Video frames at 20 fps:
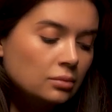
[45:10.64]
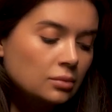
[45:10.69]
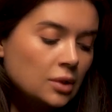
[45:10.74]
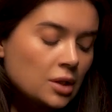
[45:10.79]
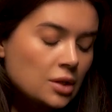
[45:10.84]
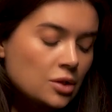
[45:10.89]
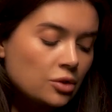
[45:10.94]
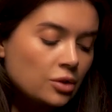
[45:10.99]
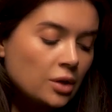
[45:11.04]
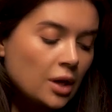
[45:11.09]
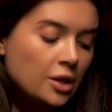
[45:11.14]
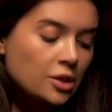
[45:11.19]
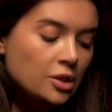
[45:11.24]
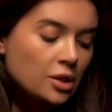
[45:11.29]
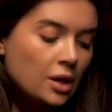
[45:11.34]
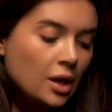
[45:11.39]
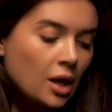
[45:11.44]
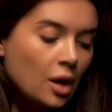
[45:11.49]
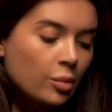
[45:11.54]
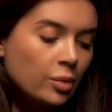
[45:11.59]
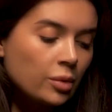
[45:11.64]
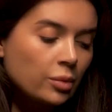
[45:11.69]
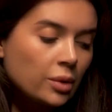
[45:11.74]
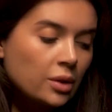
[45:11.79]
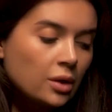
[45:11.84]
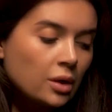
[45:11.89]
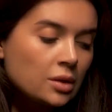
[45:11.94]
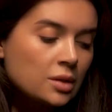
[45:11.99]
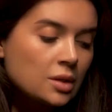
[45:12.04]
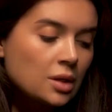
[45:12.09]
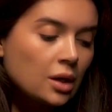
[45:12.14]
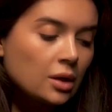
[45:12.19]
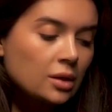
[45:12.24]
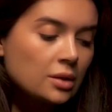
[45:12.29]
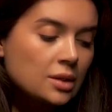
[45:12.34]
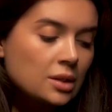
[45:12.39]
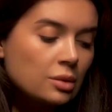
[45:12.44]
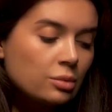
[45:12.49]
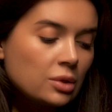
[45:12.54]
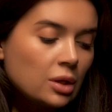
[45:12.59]
this tragedy happened with Artsakh
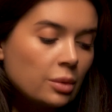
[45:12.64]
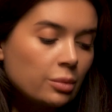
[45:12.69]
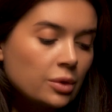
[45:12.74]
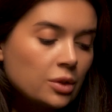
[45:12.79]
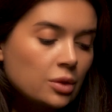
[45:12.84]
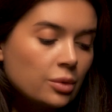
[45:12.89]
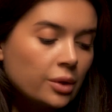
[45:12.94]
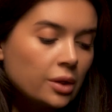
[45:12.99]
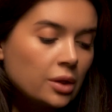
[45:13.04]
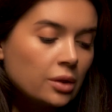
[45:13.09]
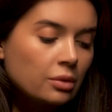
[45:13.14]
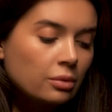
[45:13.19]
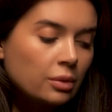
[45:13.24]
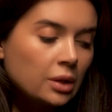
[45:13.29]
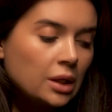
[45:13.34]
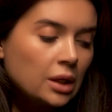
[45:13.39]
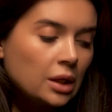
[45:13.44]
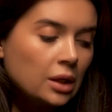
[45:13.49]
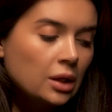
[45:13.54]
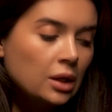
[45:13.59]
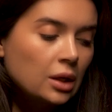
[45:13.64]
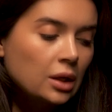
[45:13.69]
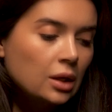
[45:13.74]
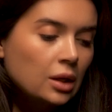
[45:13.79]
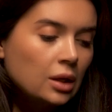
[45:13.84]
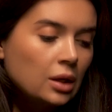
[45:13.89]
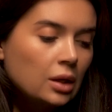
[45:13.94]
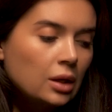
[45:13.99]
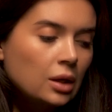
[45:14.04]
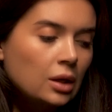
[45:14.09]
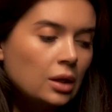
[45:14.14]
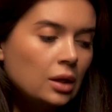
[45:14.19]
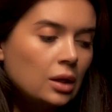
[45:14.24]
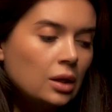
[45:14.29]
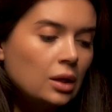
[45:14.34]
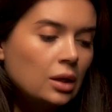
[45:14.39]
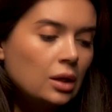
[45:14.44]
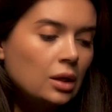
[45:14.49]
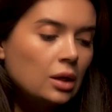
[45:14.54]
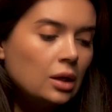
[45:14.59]
in September 23,
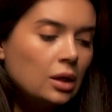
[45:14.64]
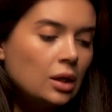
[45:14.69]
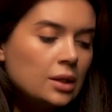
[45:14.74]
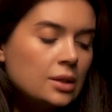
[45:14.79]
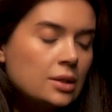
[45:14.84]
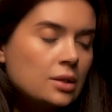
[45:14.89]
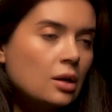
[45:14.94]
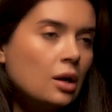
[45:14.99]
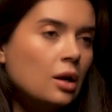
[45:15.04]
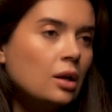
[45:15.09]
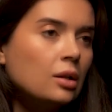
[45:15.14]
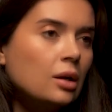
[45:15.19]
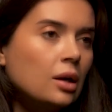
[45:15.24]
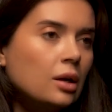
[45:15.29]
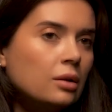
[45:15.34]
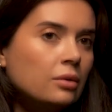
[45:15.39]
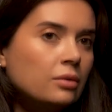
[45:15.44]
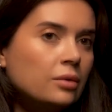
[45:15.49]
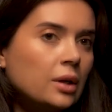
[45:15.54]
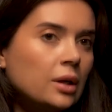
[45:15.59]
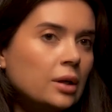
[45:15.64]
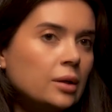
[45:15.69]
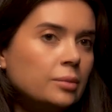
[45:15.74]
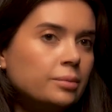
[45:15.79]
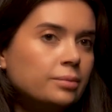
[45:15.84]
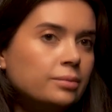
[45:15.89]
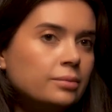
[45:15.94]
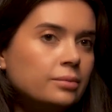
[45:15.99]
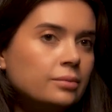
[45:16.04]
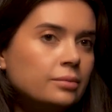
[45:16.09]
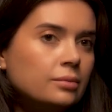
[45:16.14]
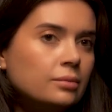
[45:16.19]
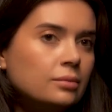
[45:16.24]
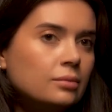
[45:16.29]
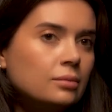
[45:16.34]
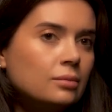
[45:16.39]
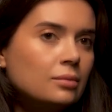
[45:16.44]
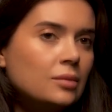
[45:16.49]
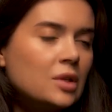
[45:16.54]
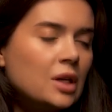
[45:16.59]
I saw a lot of
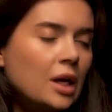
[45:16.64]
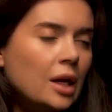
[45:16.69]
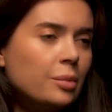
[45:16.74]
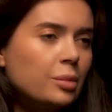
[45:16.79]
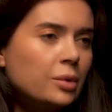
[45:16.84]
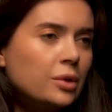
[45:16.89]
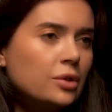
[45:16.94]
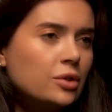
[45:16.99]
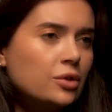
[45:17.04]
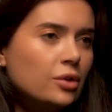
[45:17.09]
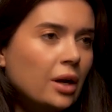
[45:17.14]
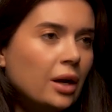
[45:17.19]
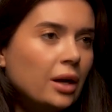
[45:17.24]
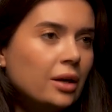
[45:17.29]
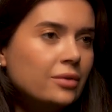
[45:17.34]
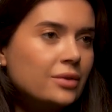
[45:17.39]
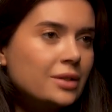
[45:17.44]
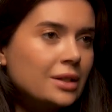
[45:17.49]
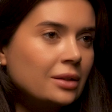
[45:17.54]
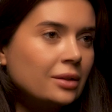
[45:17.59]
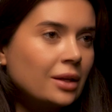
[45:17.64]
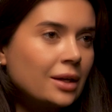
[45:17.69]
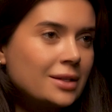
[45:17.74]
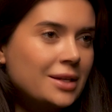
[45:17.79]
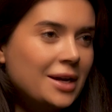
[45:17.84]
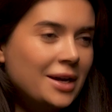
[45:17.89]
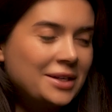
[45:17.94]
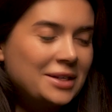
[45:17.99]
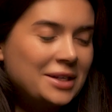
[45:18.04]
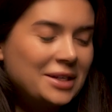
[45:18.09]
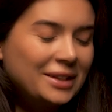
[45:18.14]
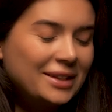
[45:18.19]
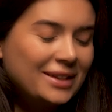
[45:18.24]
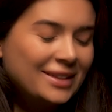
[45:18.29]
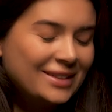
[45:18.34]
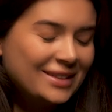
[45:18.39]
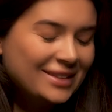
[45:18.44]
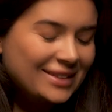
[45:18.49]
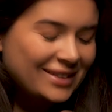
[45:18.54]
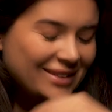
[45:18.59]
diaper drives in Los
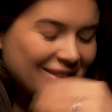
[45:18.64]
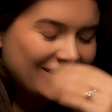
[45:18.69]
Angeles.